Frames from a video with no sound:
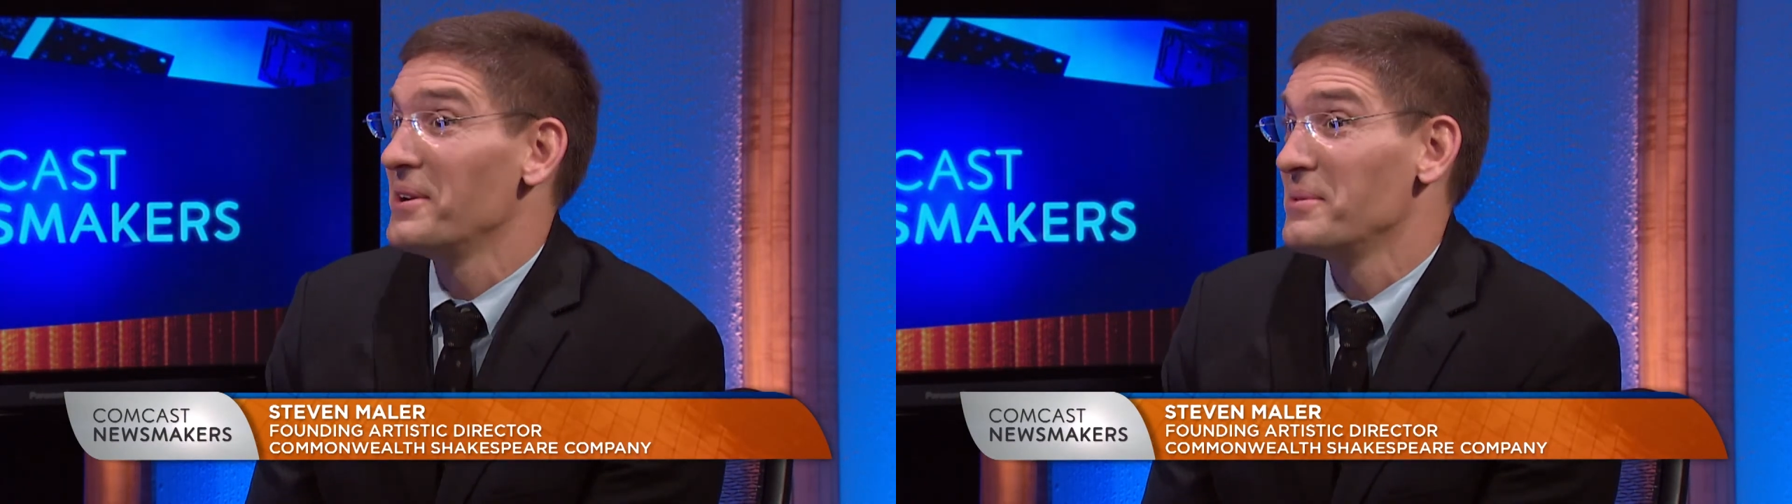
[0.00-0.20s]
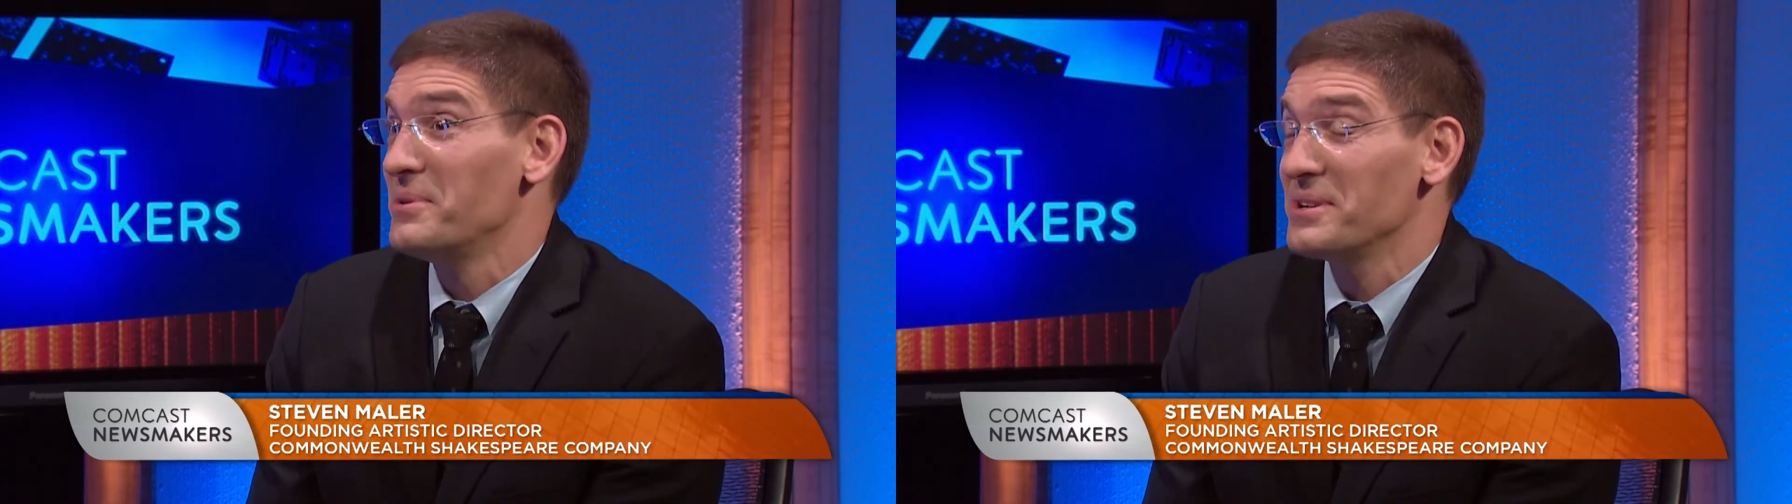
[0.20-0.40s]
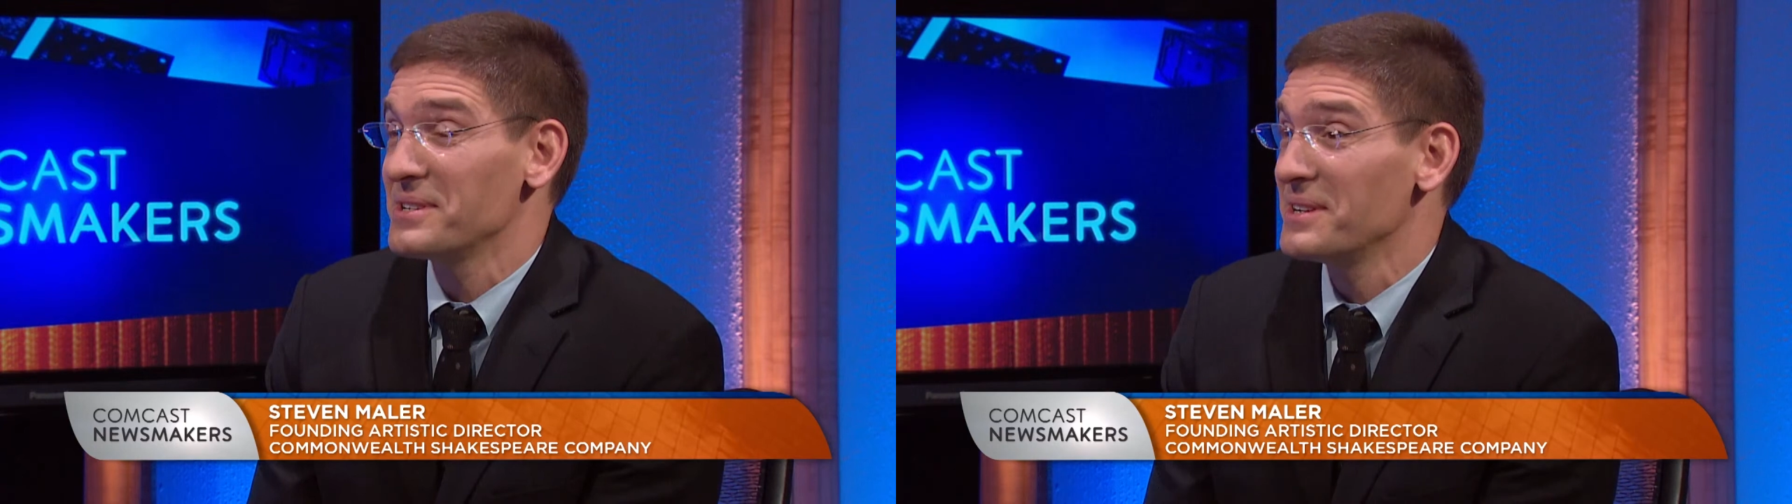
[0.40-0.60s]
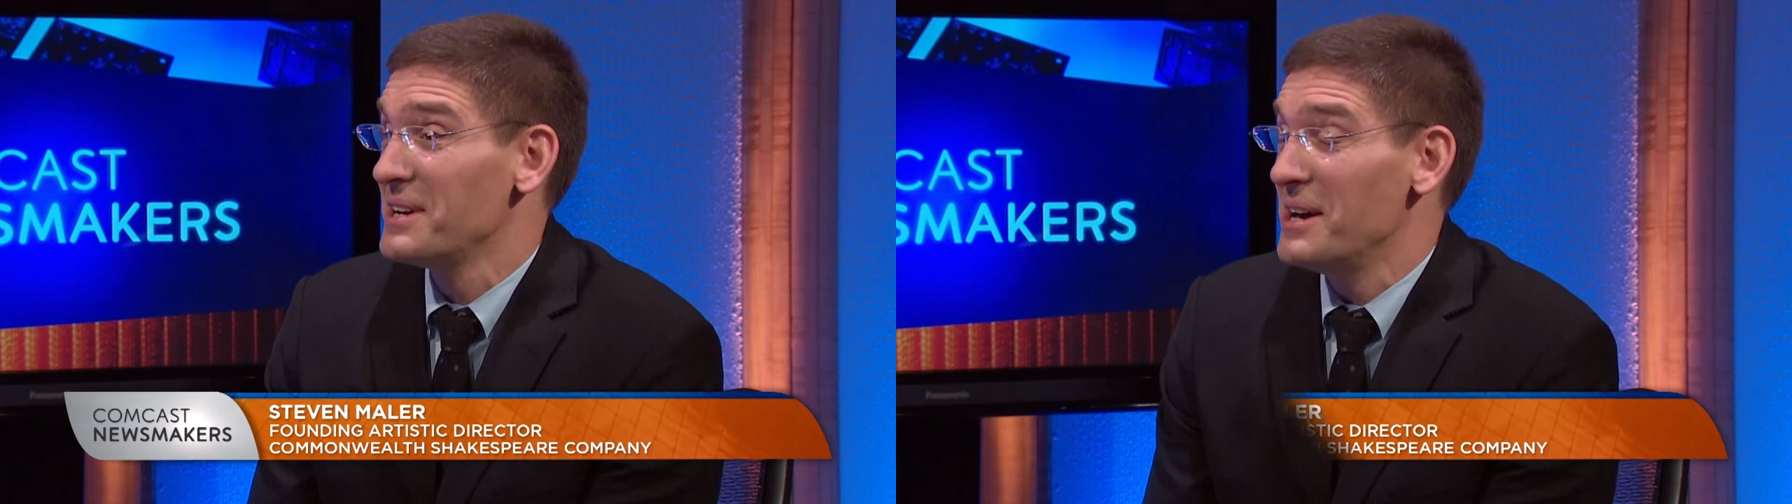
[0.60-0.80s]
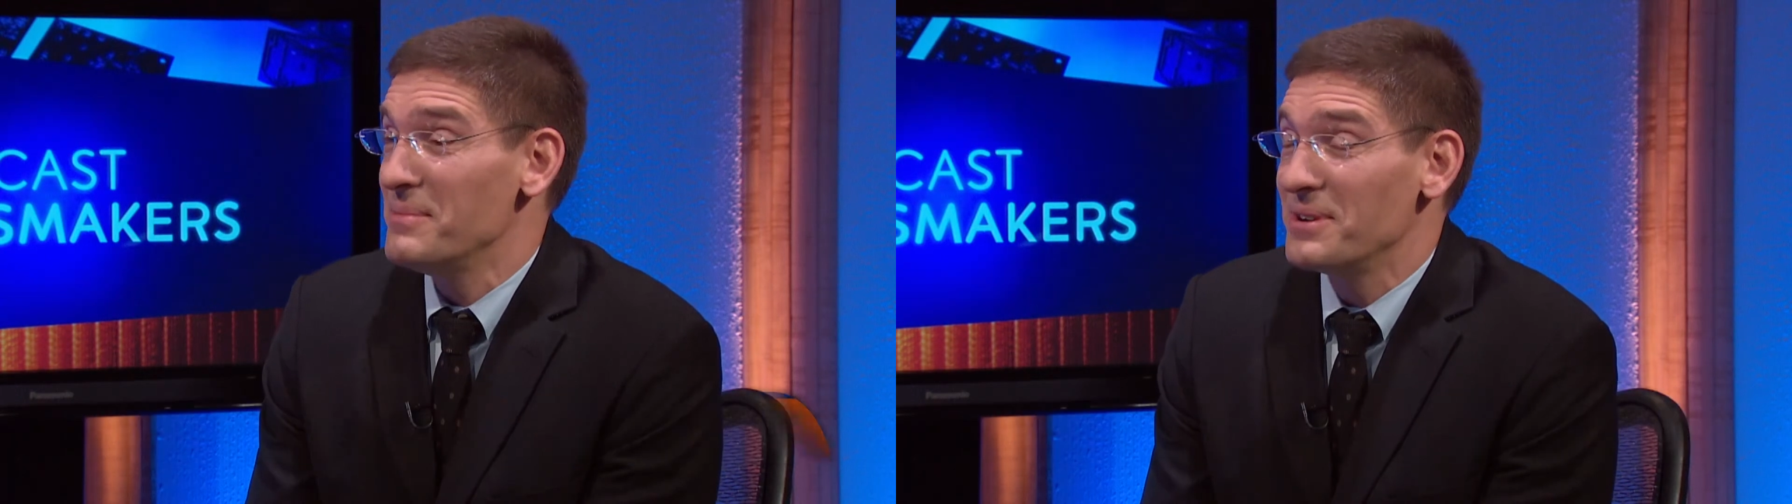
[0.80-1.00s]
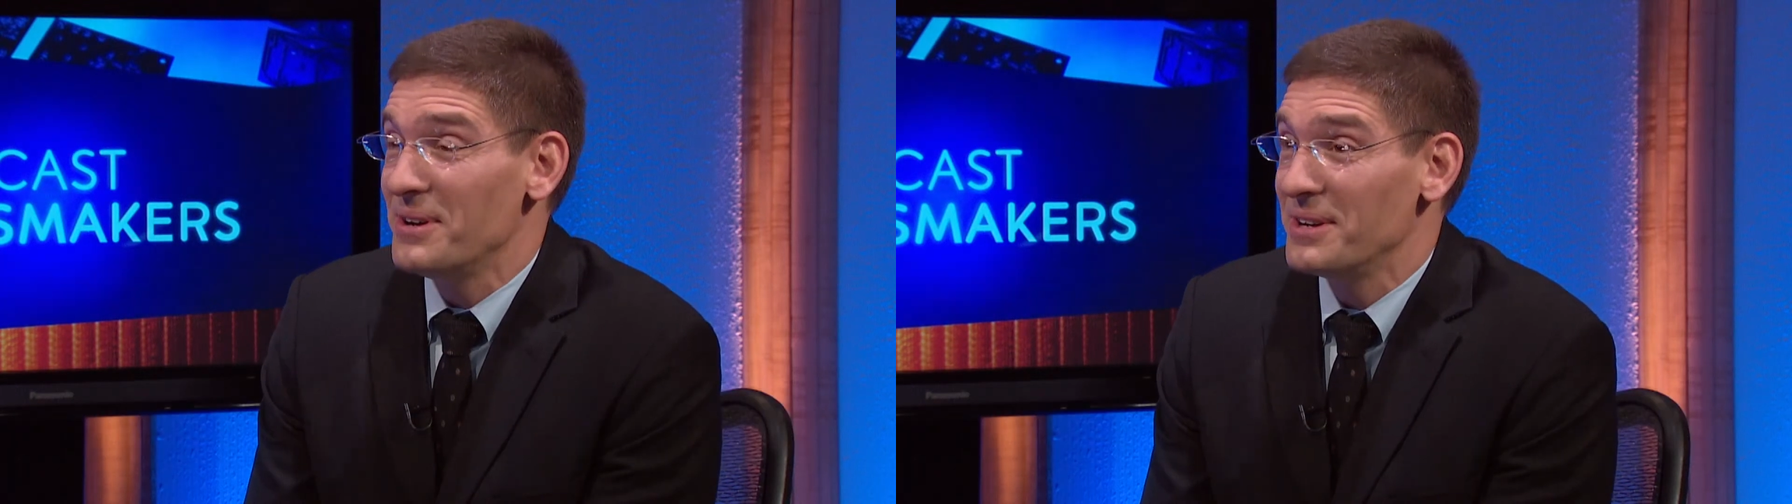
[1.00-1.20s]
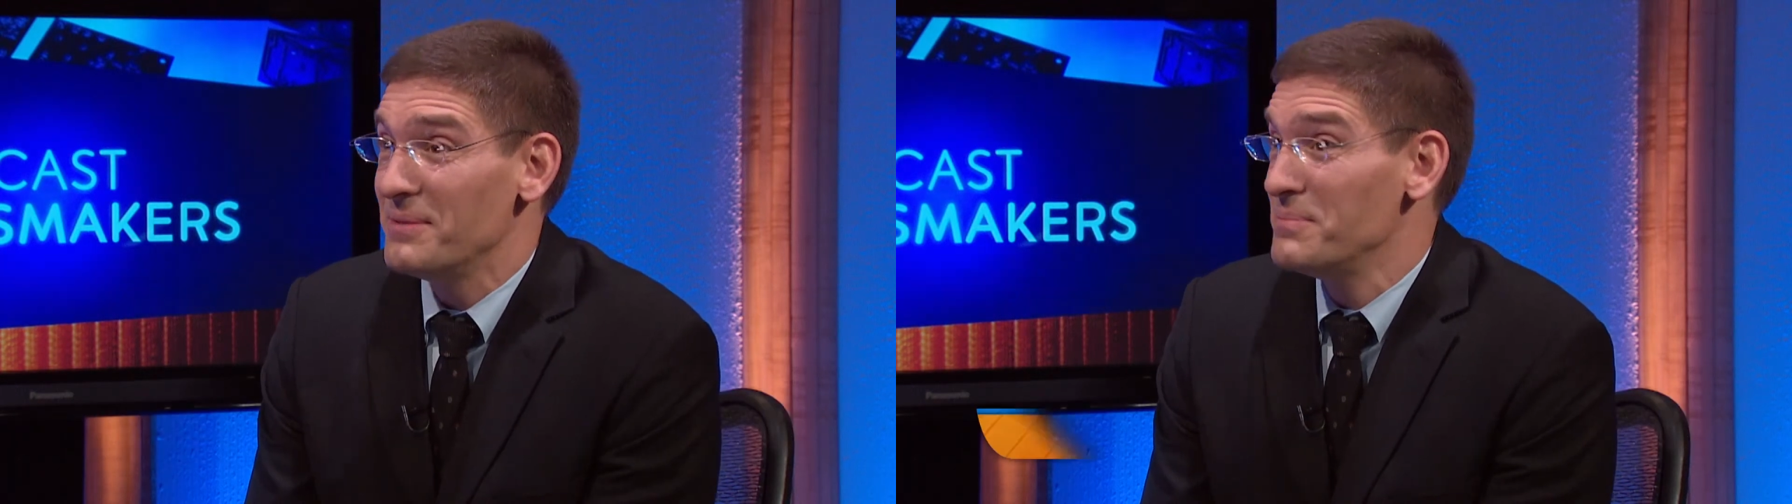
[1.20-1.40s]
on the Boston Common on a